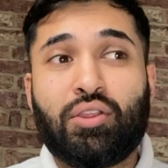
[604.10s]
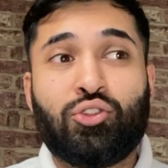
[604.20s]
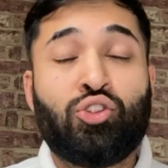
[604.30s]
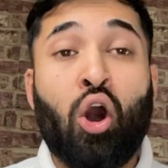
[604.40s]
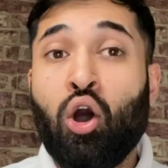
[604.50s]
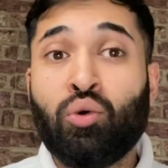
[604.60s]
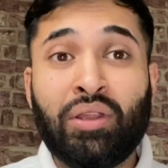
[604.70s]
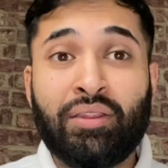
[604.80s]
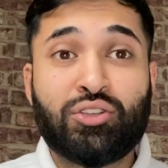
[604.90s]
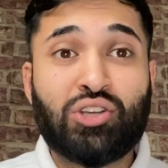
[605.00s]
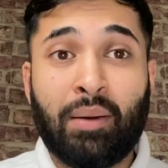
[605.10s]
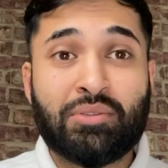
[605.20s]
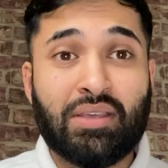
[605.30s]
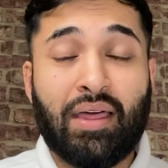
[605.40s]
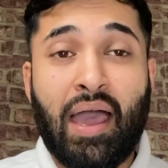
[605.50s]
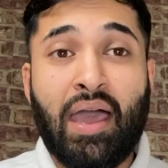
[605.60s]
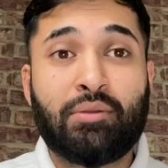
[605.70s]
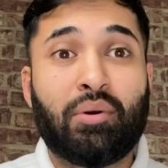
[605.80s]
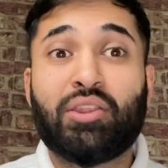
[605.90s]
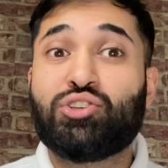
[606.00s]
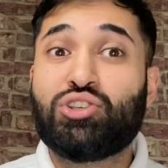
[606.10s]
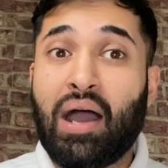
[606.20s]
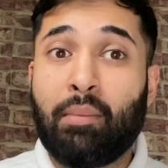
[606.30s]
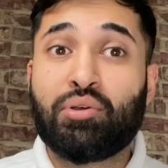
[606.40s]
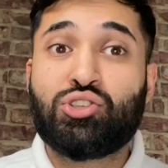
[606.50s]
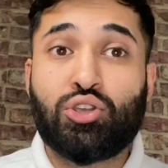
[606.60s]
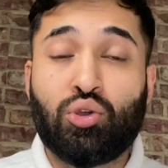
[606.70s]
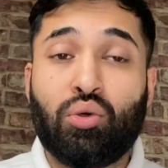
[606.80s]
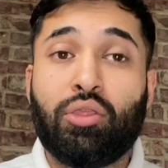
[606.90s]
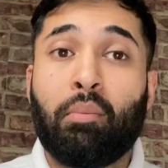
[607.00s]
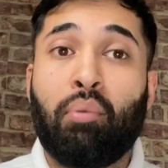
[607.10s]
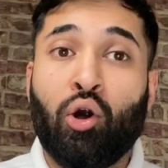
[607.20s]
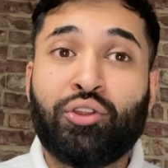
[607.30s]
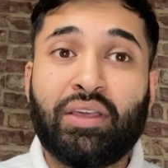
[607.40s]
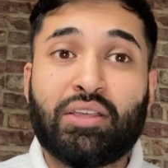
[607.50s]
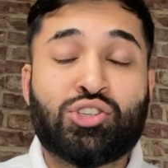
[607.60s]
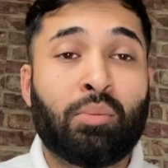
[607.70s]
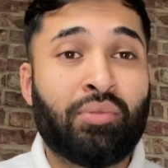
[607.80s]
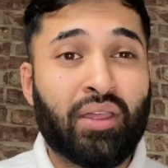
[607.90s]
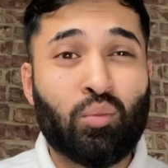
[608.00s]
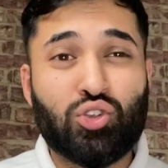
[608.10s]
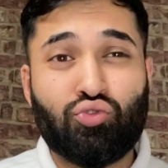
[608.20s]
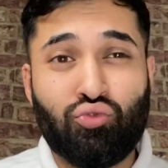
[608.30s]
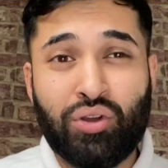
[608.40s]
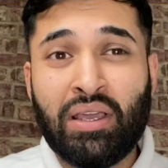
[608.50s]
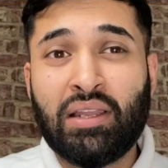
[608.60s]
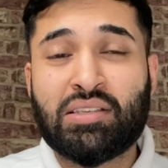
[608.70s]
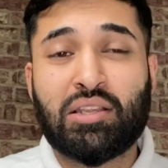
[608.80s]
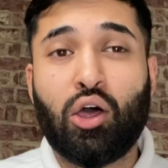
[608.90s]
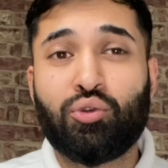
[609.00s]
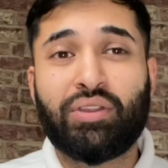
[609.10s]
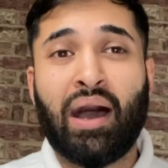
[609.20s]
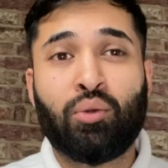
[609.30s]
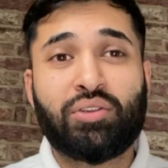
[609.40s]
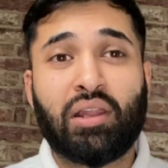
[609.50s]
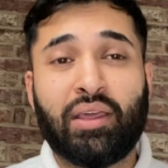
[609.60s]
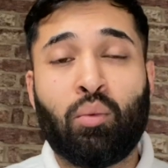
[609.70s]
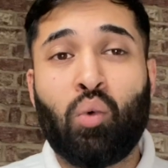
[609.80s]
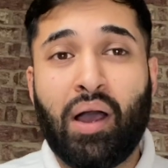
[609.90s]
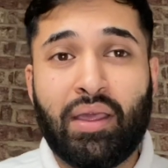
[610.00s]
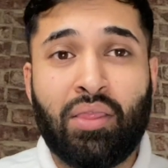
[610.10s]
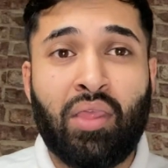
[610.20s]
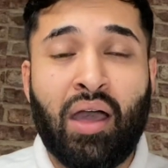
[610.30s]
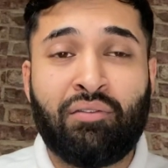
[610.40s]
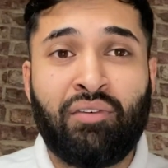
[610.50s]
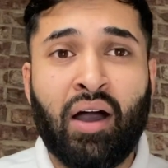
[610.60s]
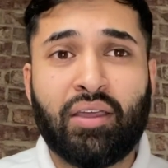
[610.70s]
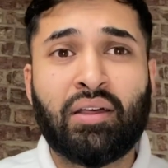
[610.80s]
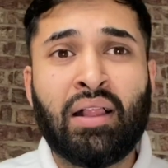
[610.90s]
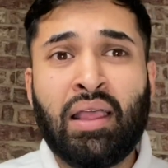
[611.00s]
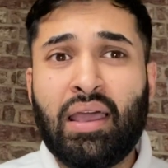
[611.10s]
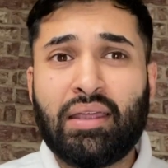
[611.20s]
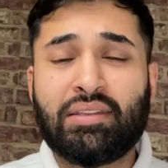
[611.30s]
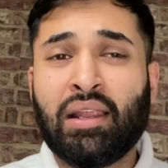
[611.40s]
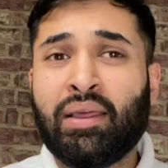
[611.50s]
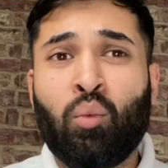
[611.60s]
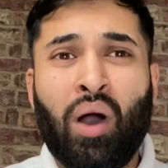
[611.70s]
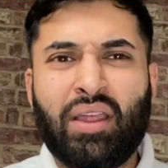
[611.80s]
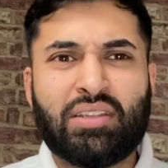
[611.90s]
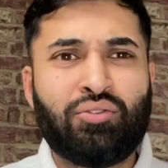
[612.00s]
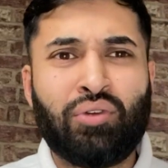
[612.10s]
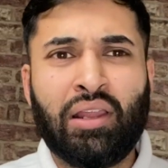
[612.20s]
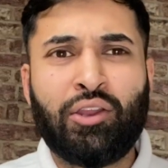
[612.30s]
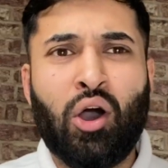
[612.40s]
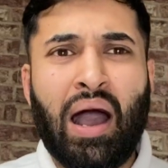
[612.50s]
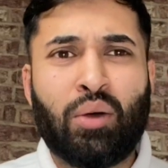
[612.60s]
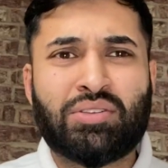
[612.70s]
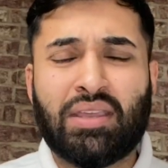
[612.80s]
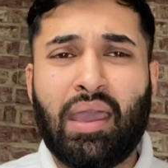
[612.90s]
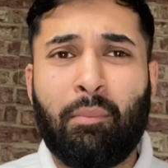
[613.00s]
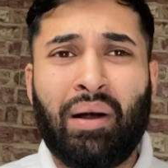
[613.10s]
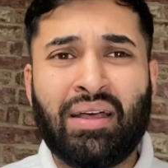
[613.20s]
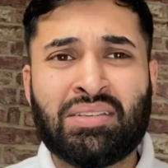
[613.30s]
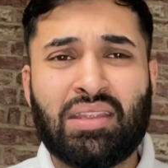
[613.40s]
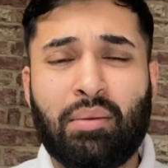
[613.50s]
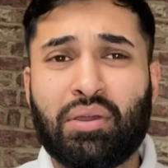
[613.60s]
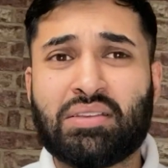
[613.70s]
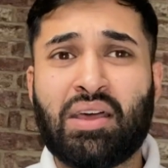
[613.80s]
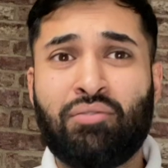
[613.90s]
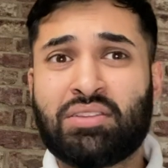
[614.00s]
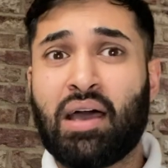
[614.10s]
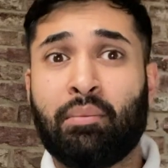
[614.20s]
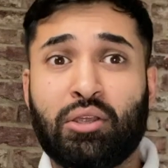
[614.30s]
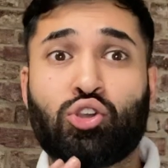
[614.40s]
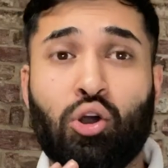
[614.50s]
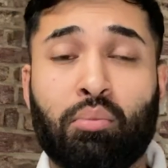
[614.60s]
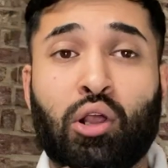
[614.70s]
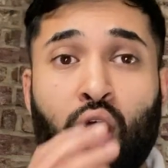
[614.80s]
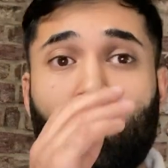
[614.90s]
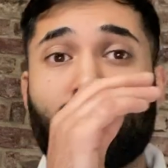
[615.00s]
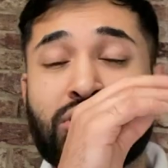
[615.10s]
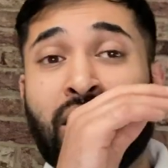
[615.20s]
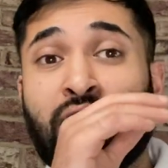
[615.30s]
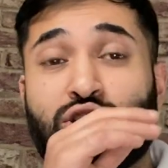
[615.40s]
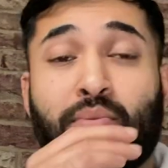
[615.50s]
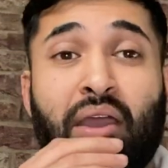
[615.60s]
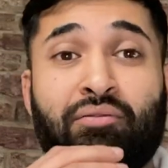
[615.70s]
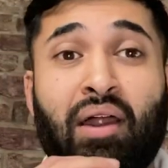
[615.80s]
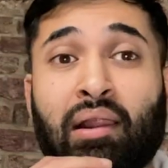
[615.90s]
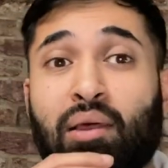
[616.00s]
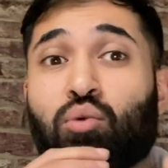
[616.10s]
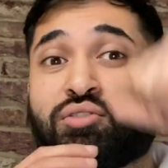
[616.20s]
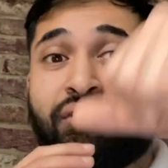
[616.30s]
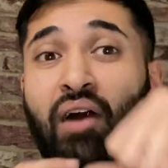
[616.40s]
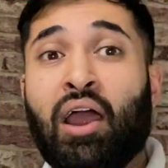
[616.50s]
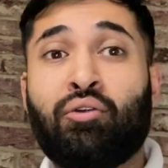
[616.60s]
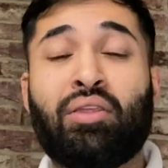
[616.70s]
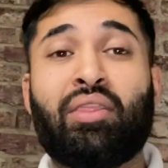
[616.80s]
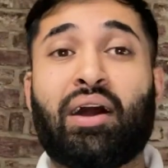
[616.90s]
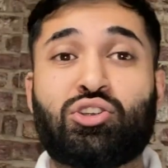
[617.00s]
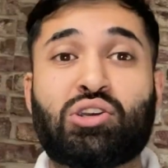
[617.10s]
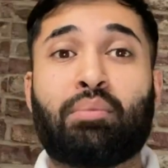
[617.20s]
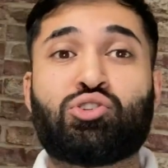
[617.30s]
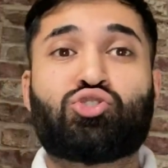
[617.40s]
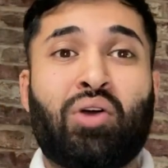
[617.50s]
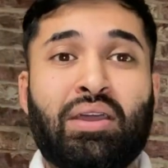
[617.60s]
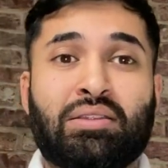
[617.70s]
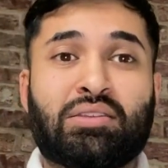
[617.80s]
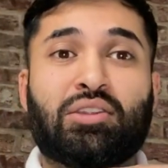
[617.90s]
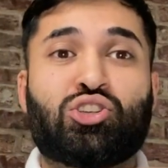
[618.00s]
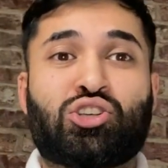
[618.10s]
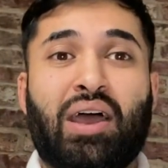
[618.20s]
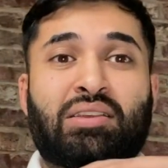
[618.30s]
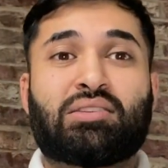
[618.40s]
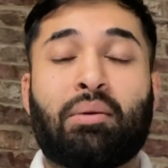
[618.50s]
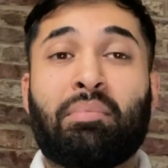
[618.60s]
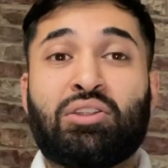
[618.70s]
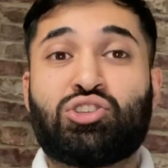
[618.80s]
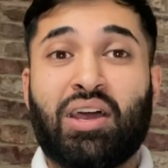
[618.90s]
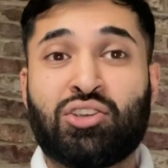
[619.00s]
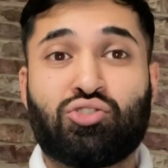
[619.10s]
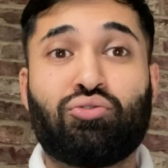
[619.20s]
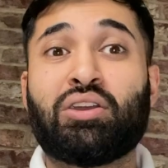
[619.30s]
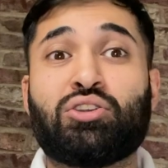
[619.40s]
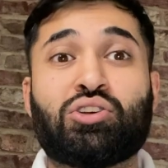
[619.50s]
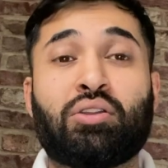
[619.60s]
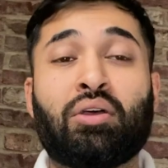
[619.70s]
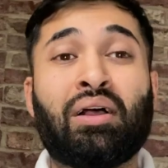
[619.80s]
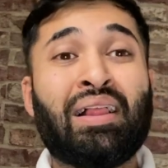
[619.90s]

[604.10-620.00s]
not only the jab to the head, but the jab to the body. It's something which really slowed down Dillian Whyte in their fight. And Dillian Whyte didn't really know how to get past it, because every time he'd come close, Jermaine Franklin was firing that jab straight into the chest, the mid-chest region.